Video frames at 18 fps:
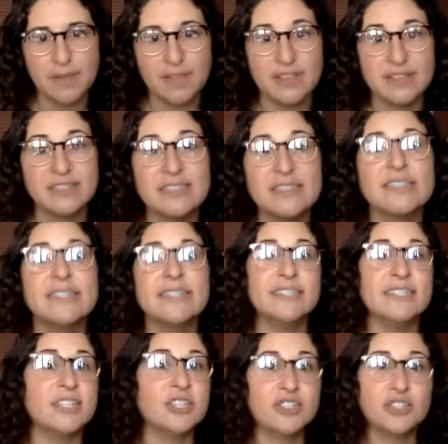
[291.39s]
This is an
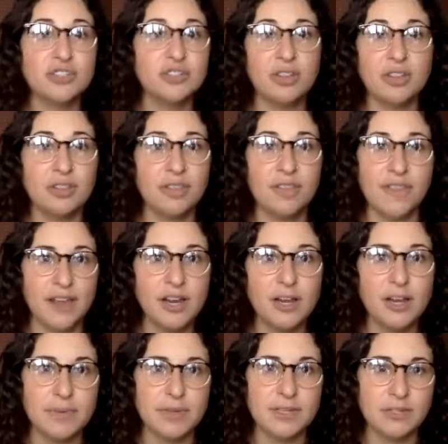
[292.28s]
additional
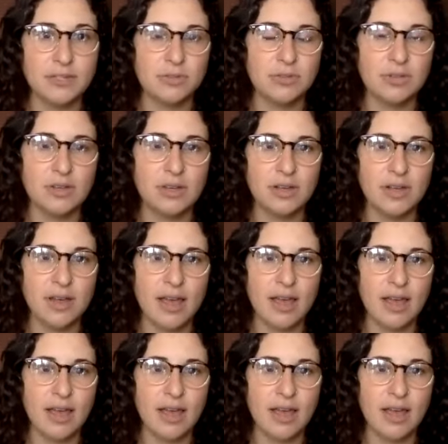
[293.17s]
therapy tool.